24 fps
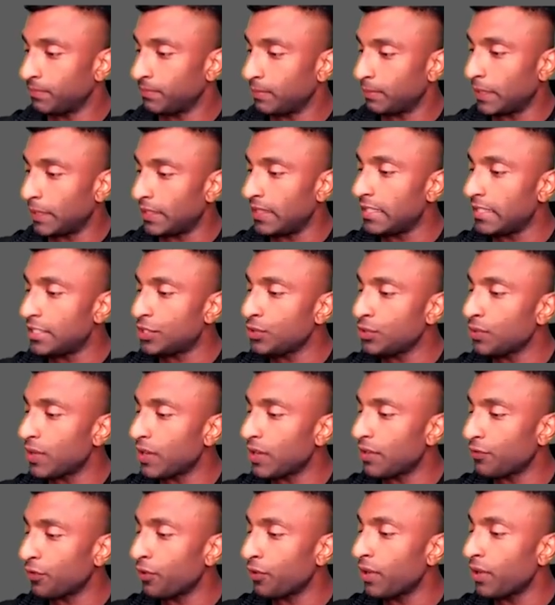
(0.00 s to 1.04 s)
But these two
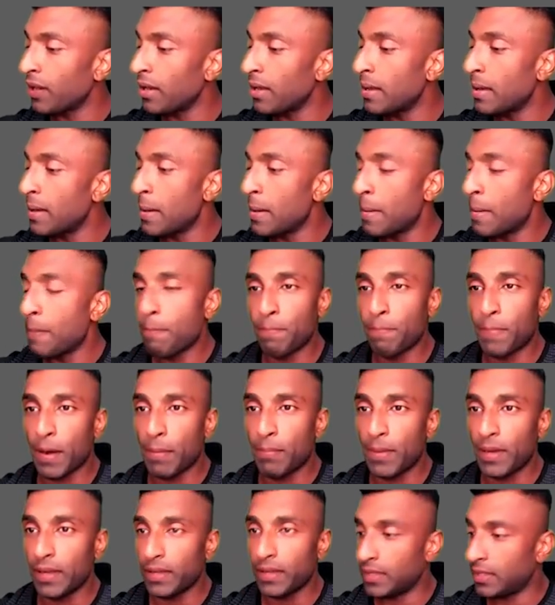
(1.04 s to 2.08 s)
are for
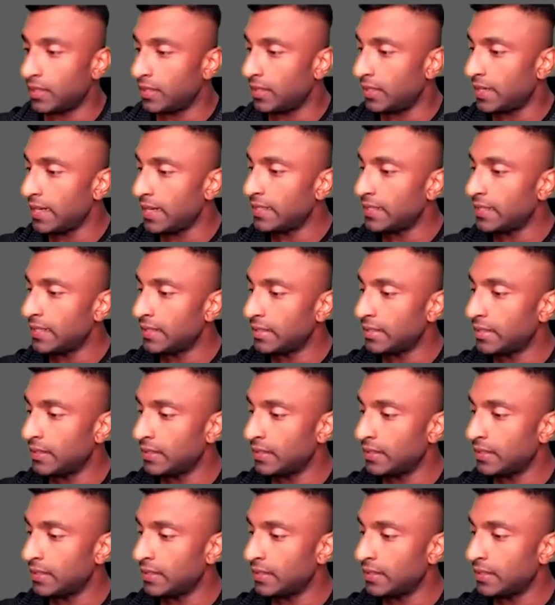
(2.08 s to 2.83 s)
public, right?